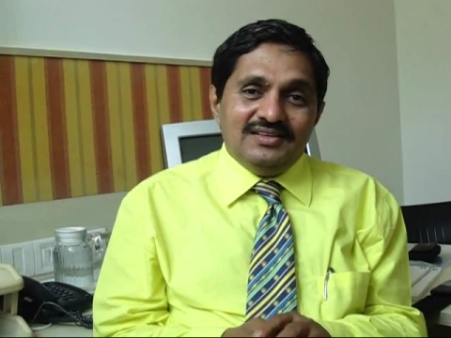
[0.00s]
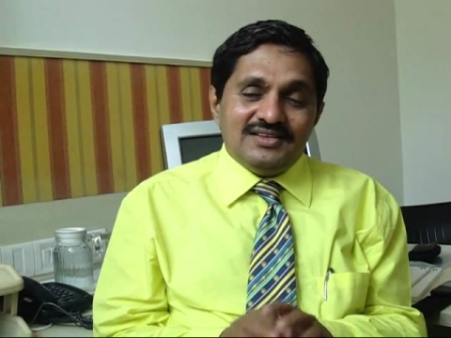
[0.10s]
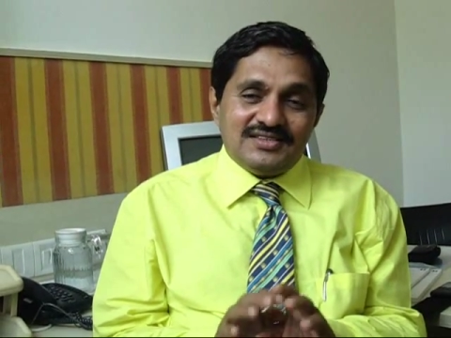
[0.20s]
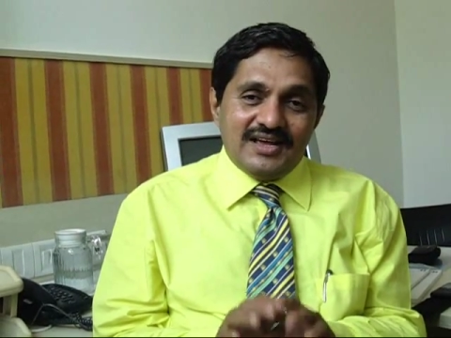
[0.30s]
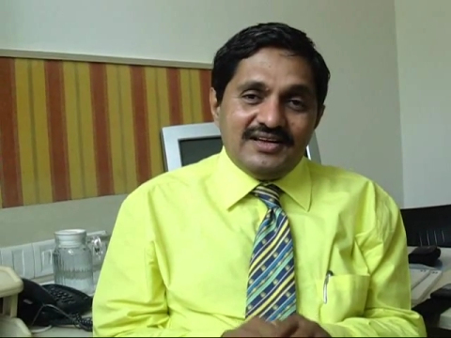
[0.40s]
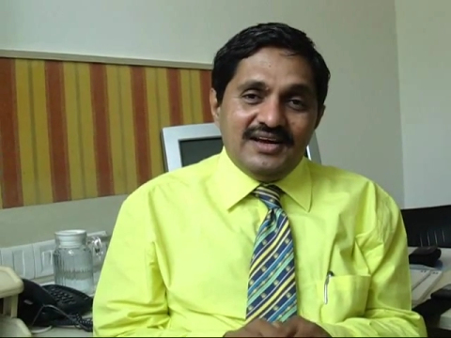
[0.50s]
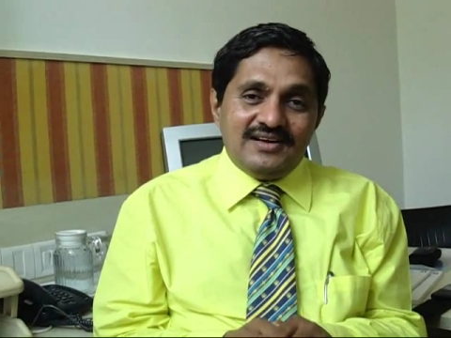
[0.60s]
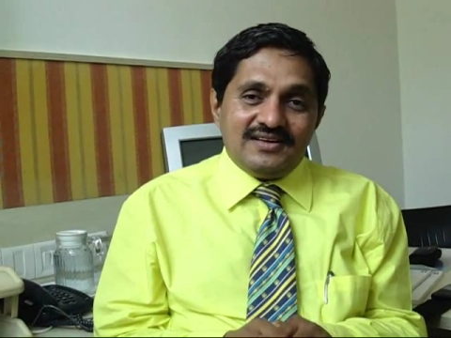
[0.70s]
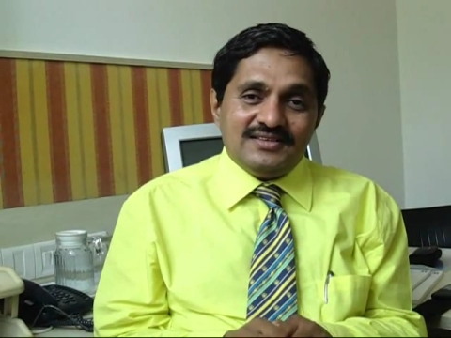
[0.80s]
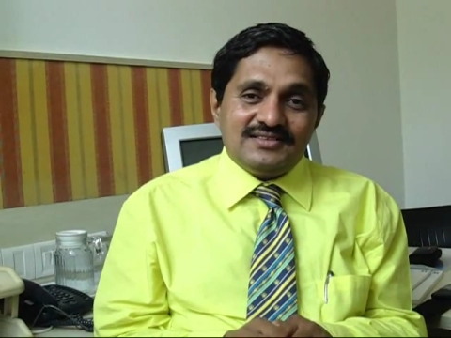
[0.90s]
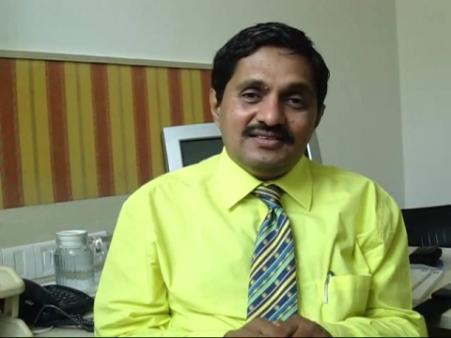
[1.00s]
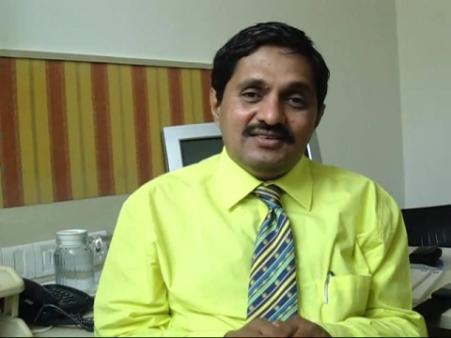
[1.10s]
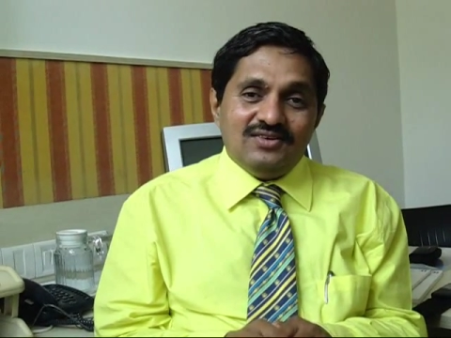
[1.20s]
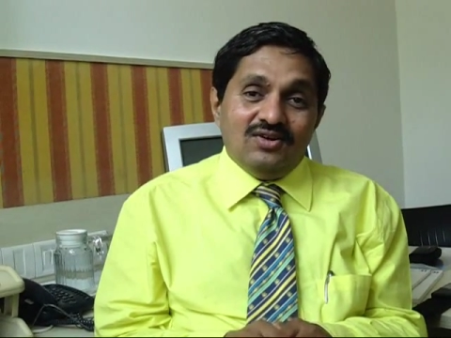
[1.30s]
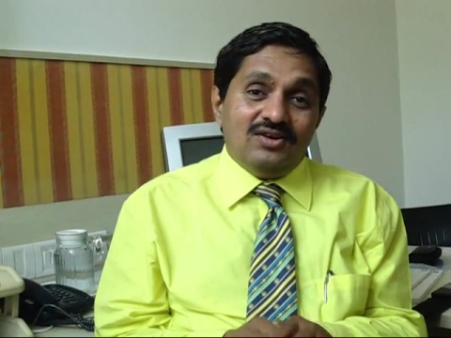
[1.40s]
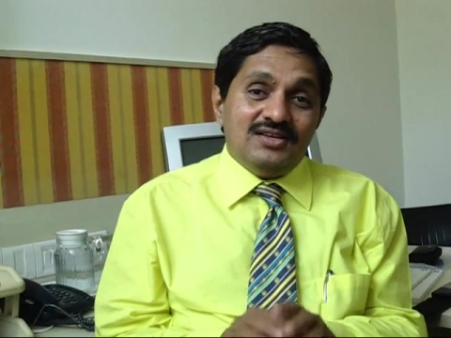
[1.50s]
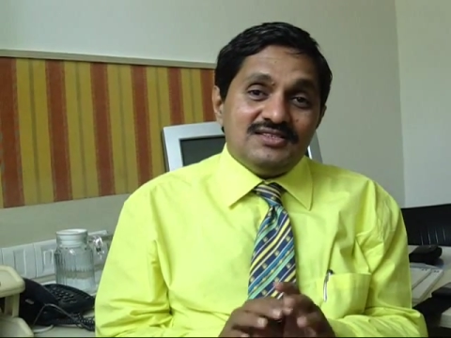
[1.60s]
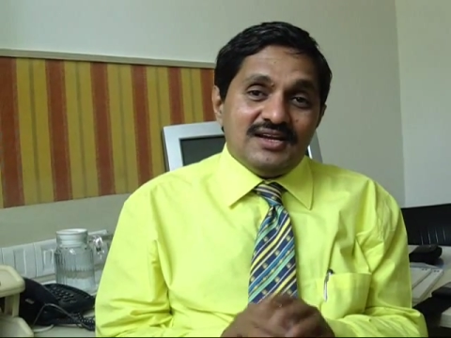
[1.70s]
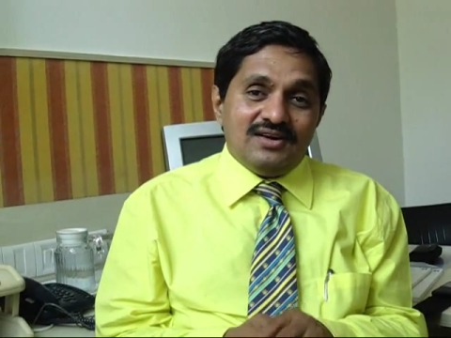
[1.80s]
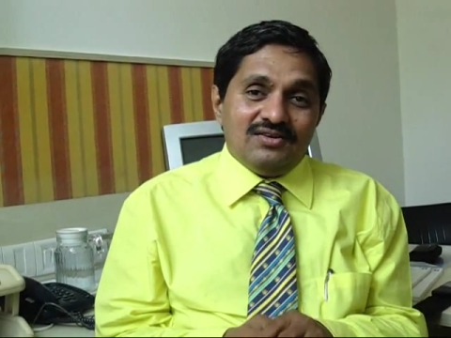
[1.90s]
the psychiatrist or the
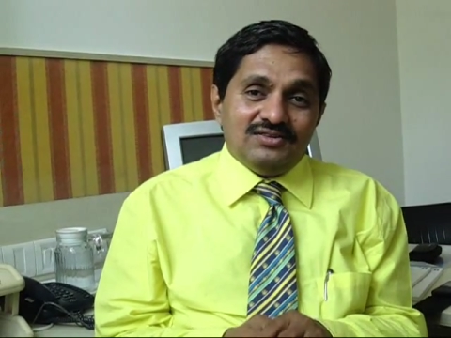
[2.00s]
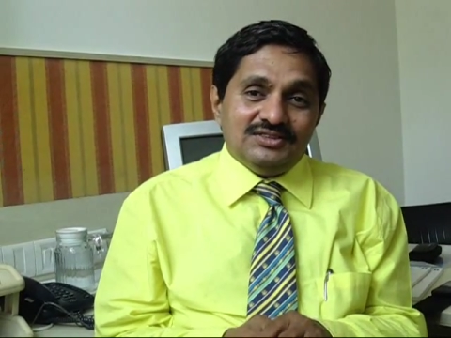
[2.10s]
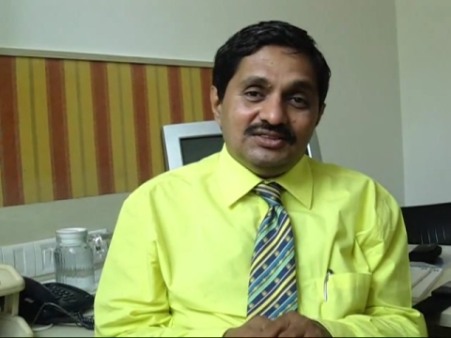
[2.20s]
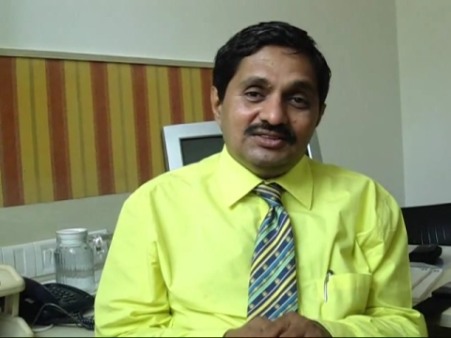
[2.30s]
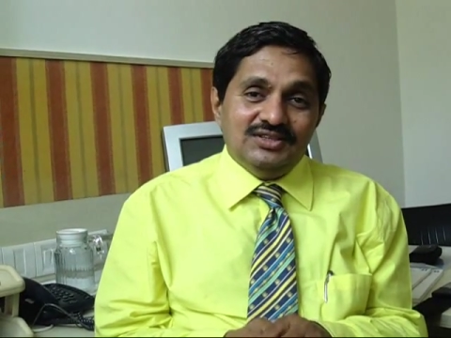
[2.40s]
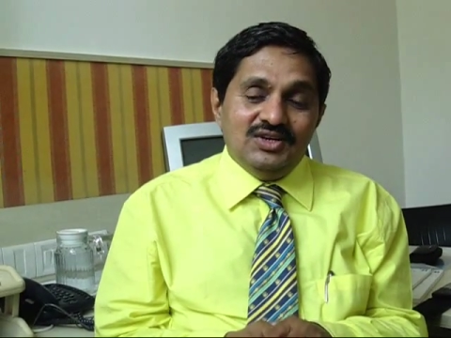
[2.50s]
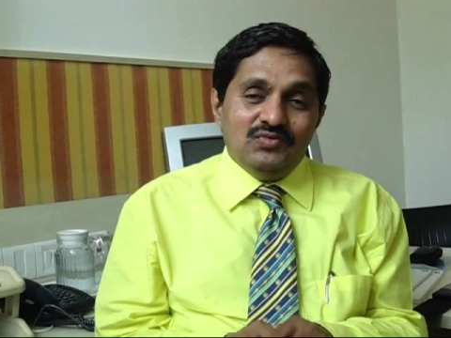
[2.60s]
psychologist